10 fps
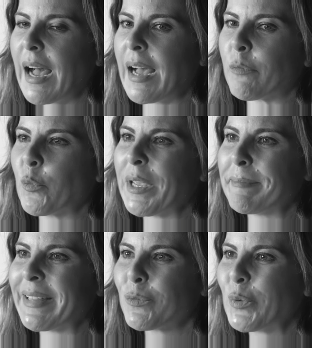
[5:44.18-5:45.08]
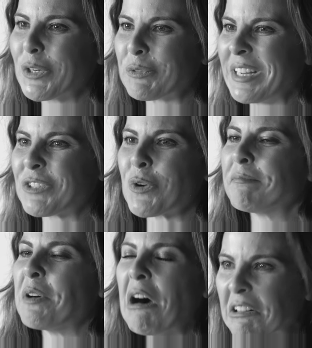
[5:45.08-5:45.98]
As women, we don't need to
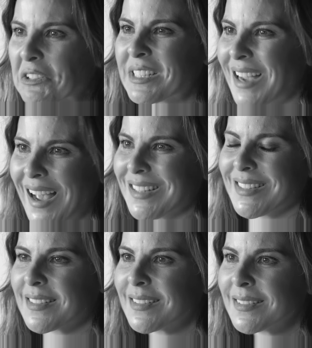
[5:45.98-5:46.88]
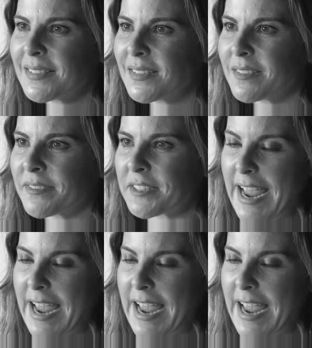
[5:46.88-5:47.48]
apologize for